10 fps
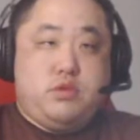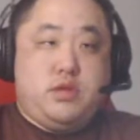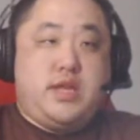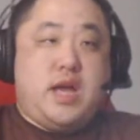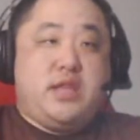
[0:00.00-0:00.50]

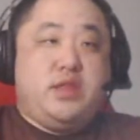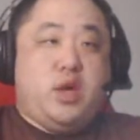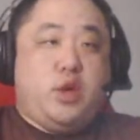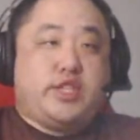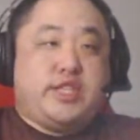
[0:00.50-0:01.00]
Yeah, I
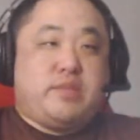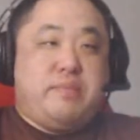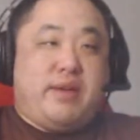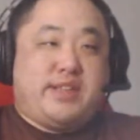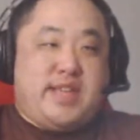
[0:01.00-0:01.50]
know. You said this to
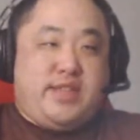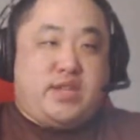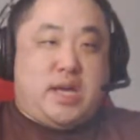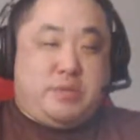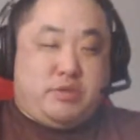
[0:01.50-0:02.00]
me like ten
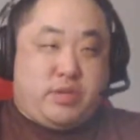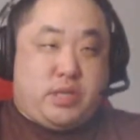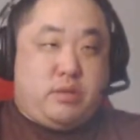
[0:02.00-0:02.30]
times already. My